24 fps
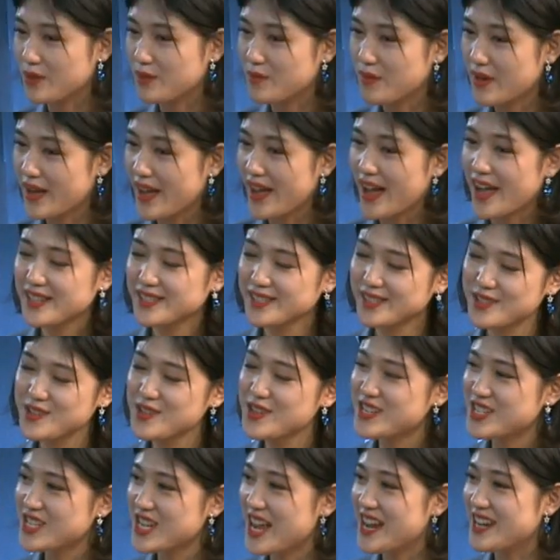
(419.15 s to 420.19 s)
good. Well, ask
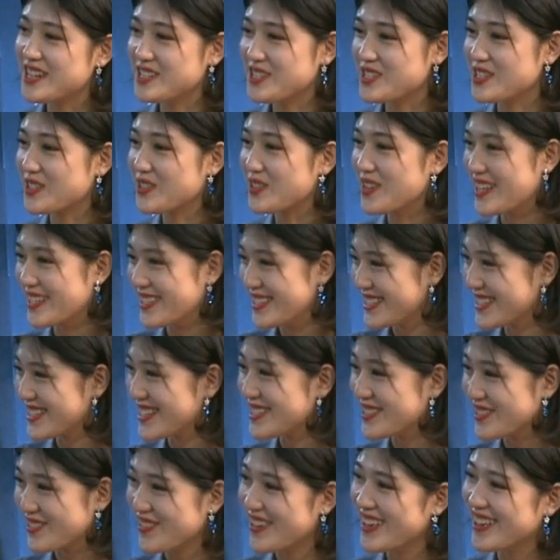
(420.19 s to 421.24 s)
you a challenging question
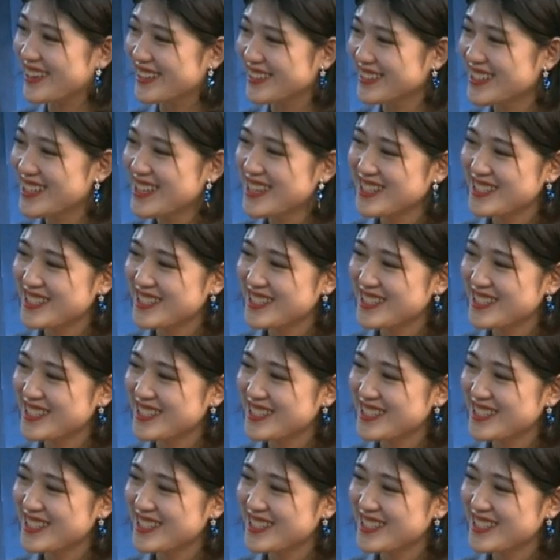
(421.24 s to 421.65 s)
as well.